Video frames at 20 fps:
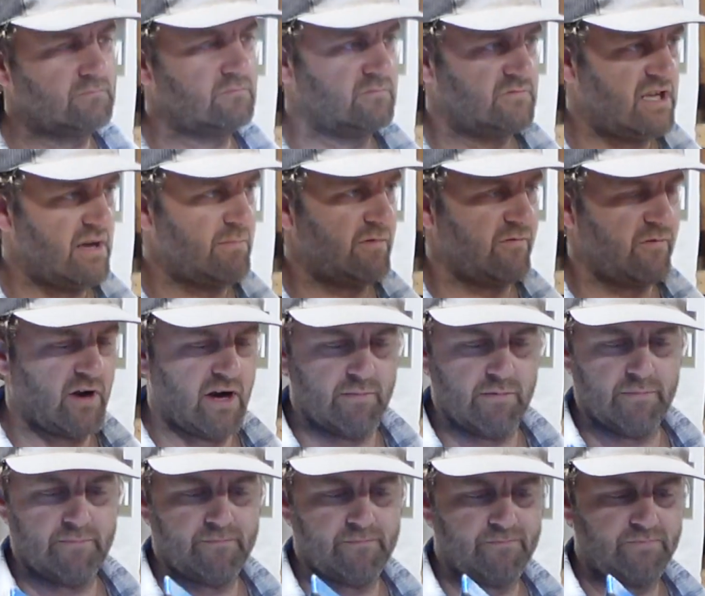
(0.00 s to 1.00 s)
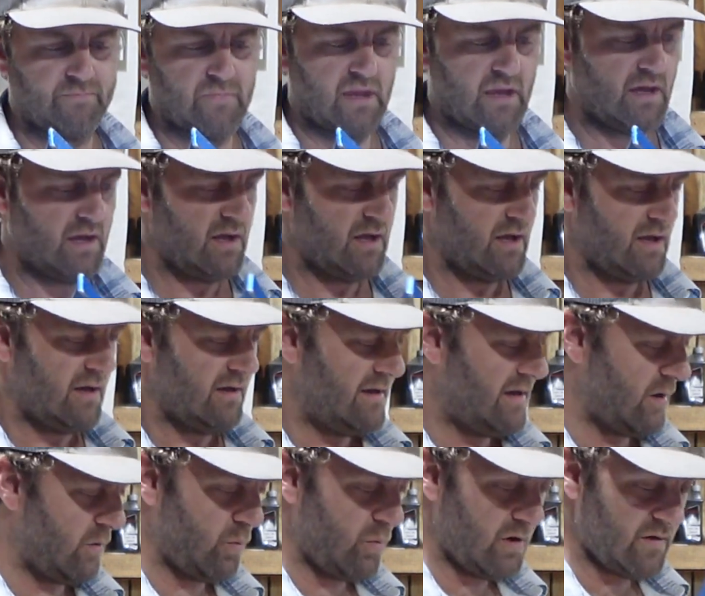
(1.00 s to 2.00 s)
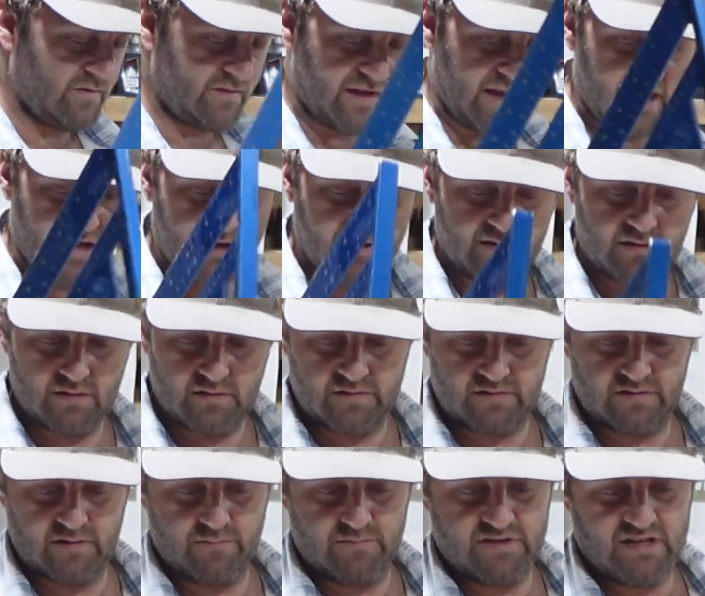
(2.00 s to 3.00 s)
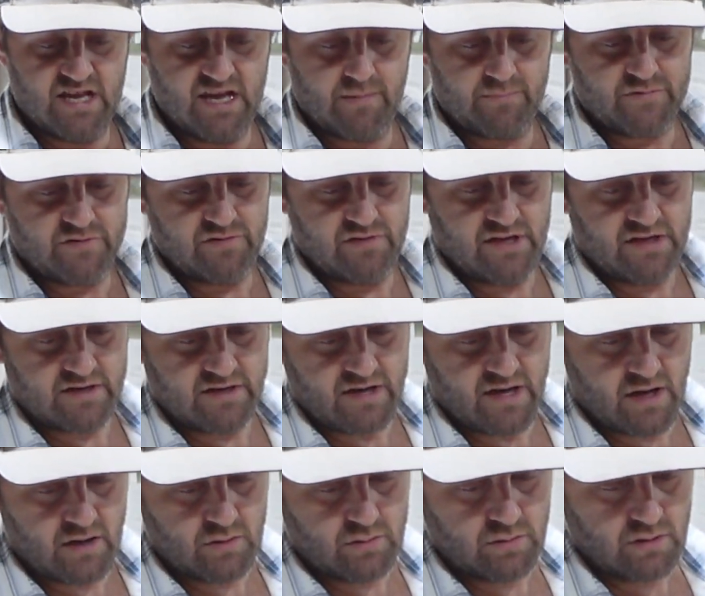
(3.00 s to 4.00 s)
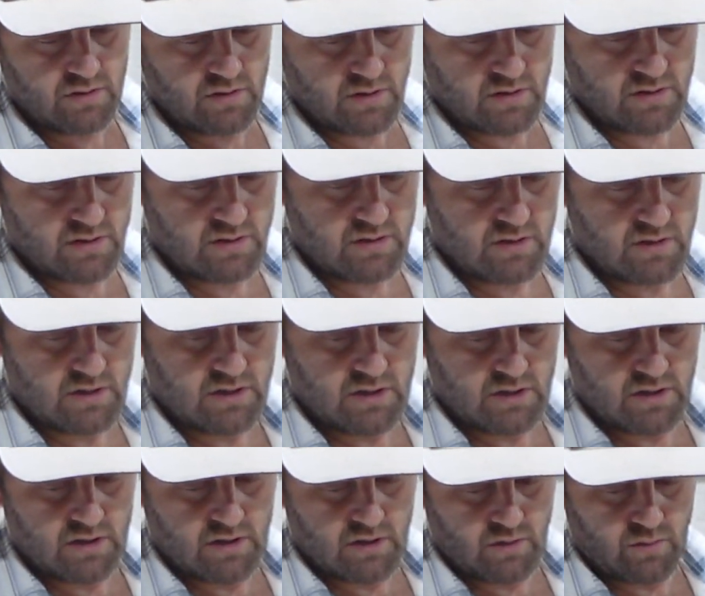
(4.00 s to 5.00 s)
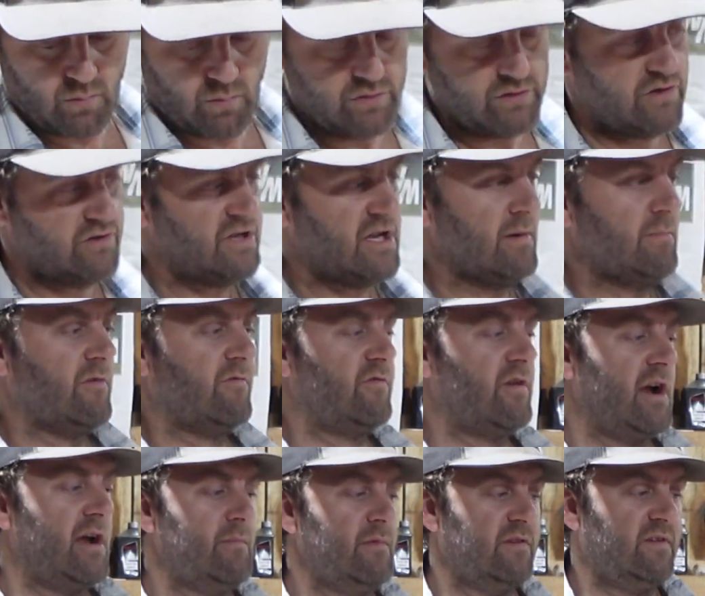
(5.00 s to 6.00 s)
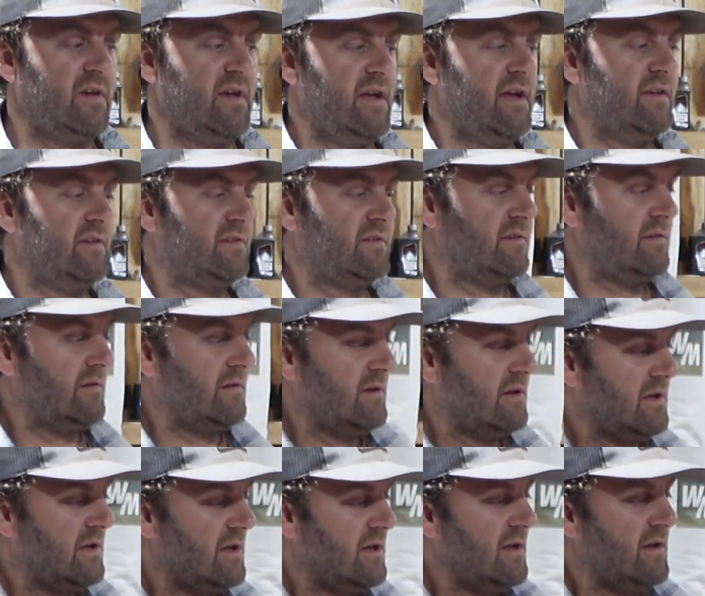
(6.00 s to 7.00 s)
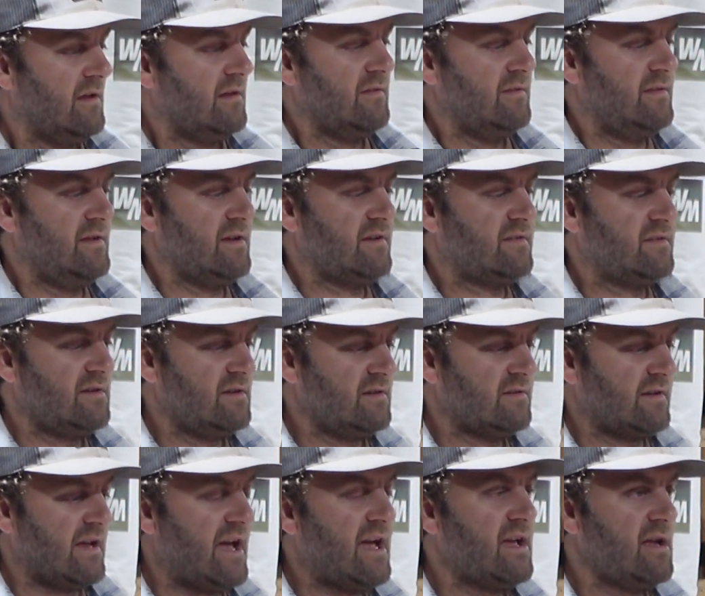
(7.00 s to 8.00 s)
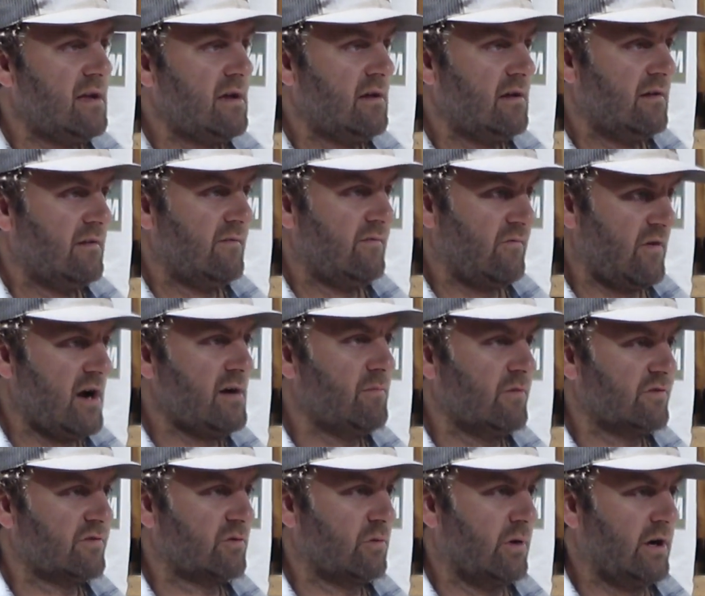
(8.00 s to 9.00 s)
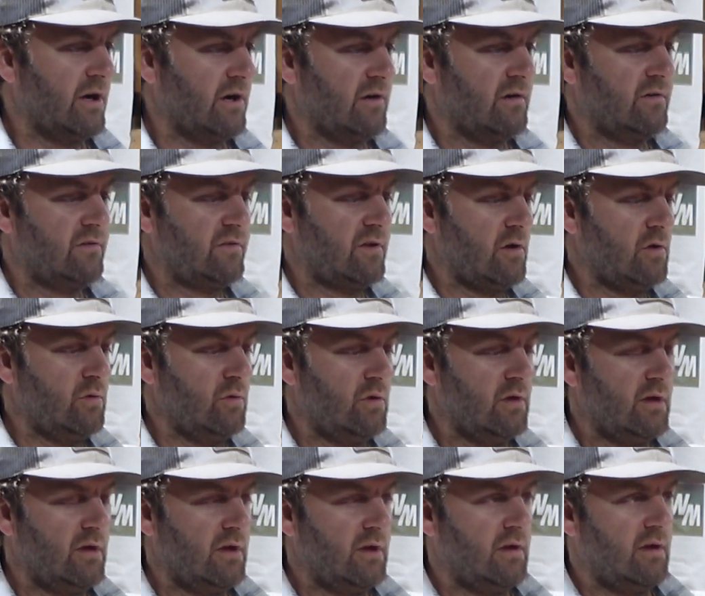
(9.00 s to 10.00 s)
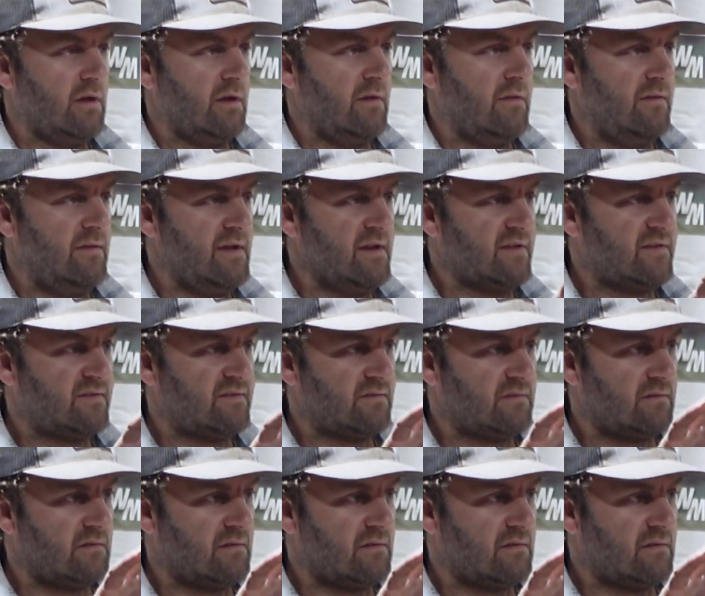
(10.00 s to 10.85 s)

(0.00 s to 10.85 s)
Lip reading: timber framing. Now, one thing, some tips you need to know when you're timber frame is this is a framer square. So this